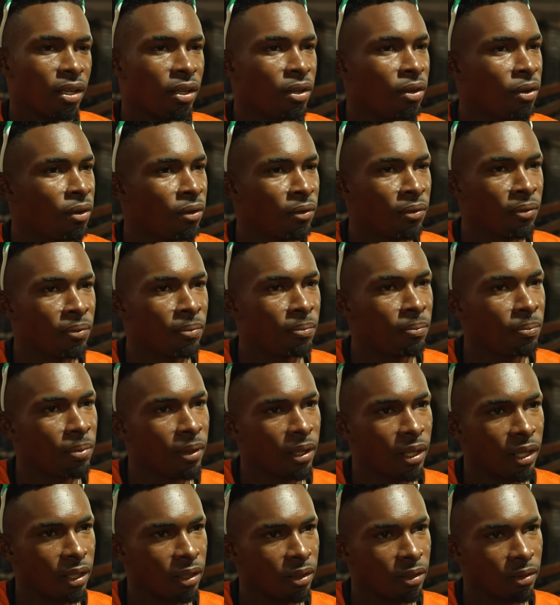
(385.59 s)
love
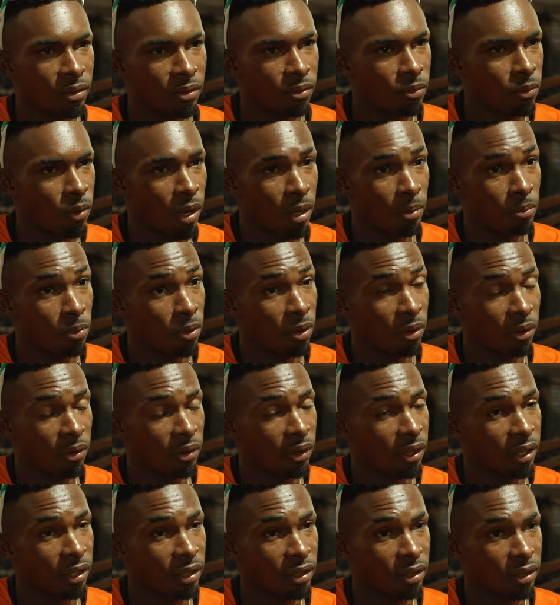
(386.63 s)
playing white ball
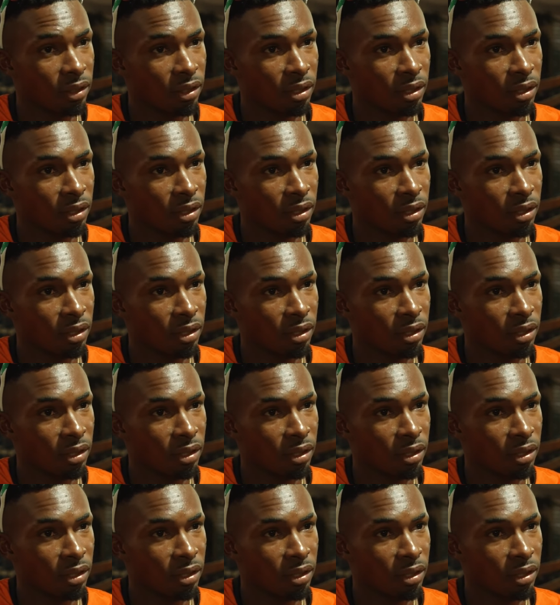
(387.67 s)
cricket,